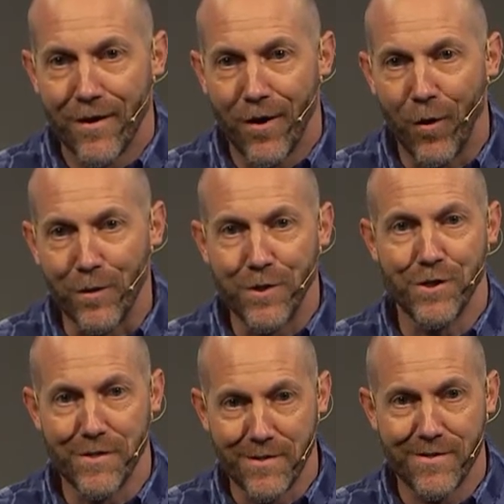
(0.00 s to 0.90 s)
Only
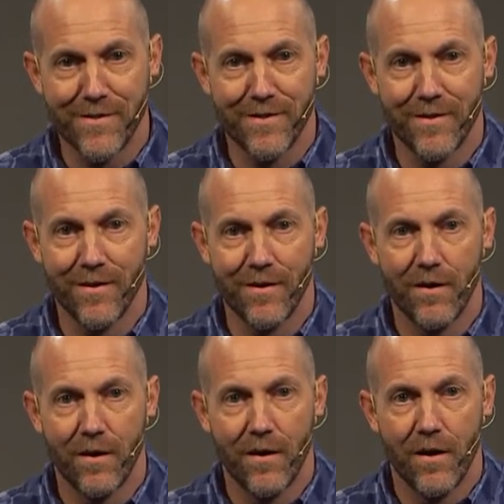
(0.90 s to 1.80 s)
Jesus.
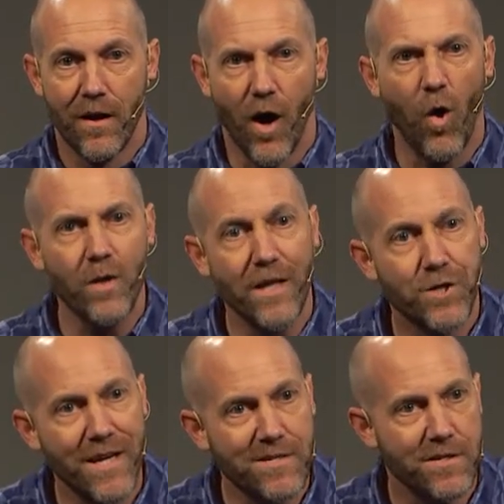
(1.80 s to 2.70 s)
Only
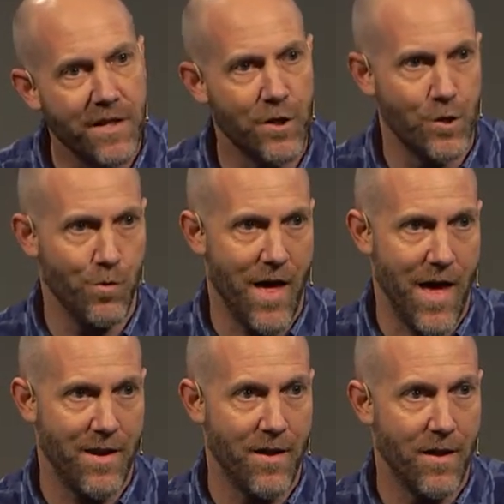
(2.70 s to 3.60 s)
Jesus can do that.